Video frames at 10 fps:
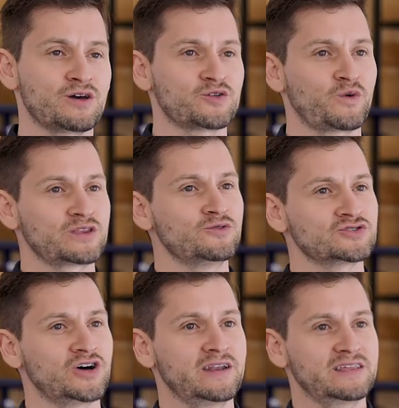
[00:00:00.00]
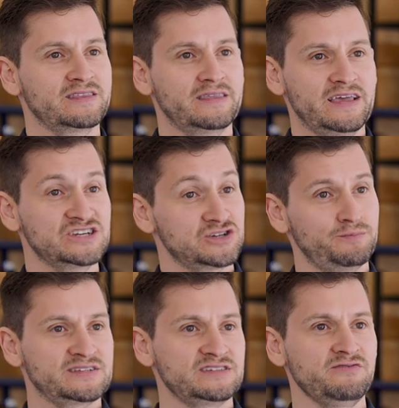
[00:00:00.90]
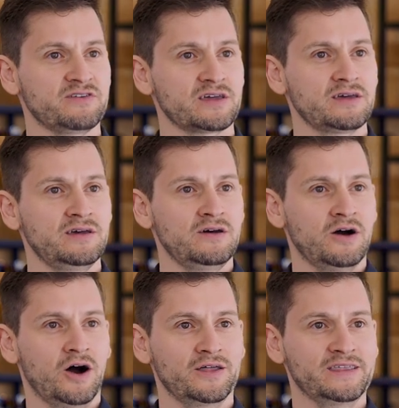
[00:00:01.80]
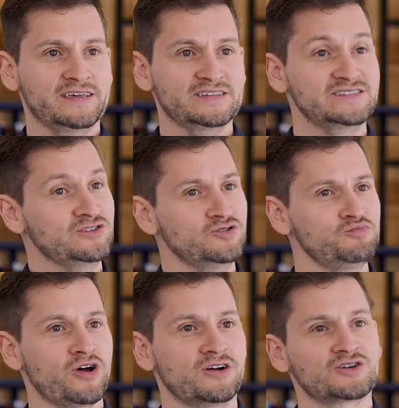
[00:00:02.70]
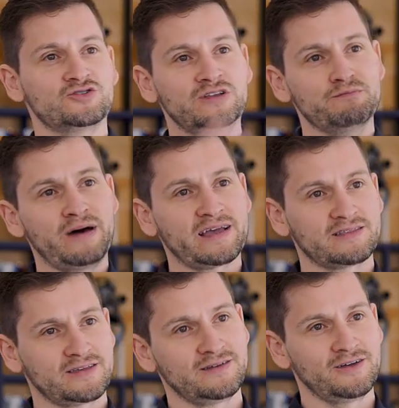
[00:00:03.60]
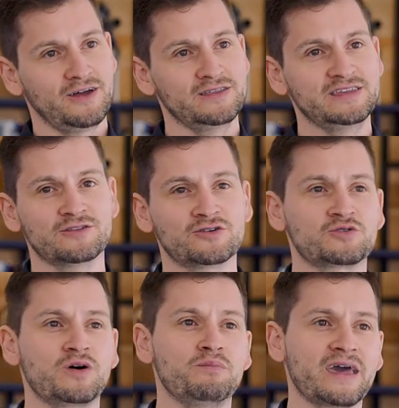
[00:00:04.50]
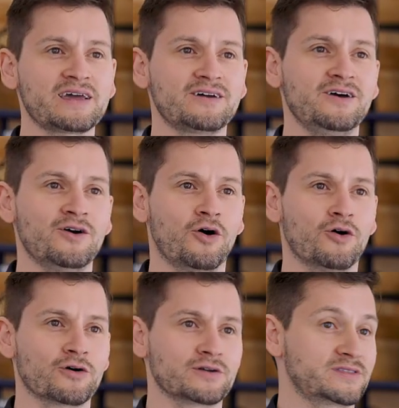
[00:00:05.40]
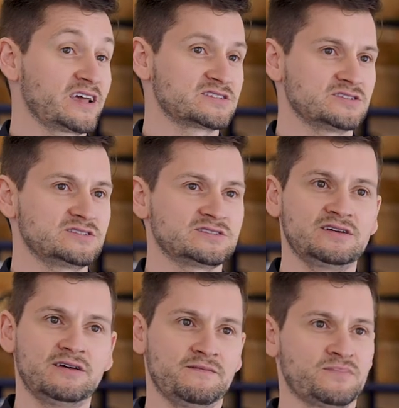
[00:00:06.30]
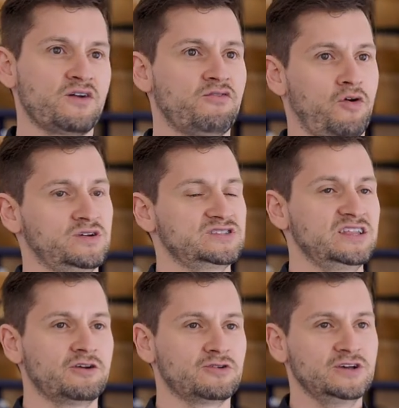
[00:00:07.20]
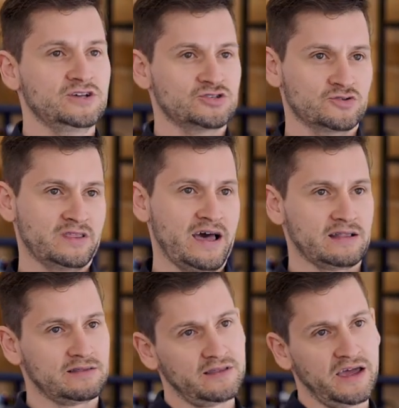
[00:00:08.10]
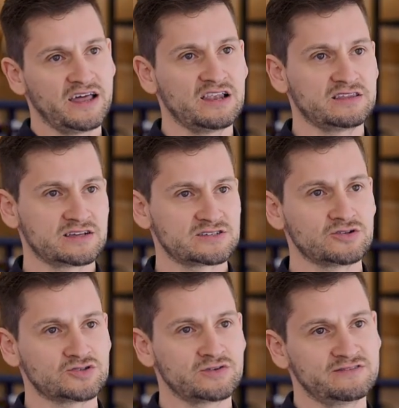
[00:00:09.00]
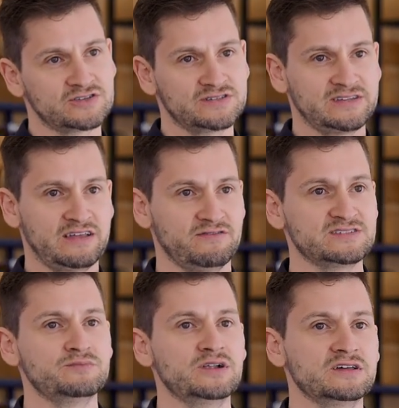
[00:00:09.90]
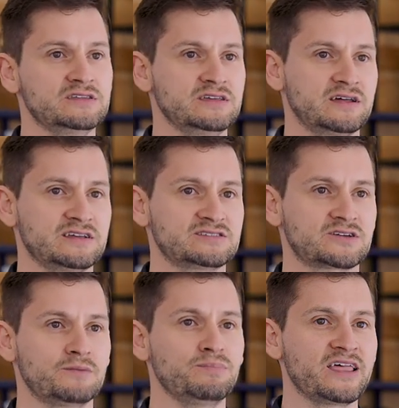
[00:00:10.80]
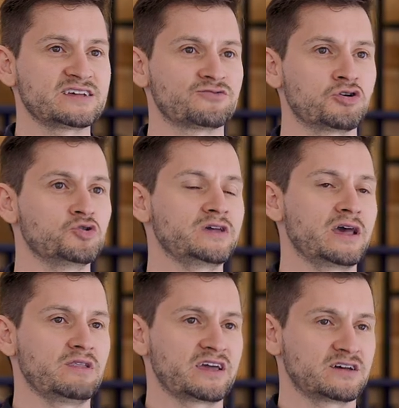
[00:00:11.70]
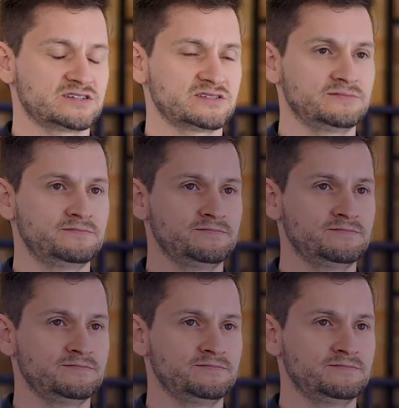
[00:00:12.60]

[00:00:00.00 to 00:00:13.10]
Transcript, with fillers: because what goes on in Asia Pacific on a Sea-Doo product could impact a dealer in Quebec or Texas 4 months later. So that analytics also gives us that visibility that is complex for an OEM like us.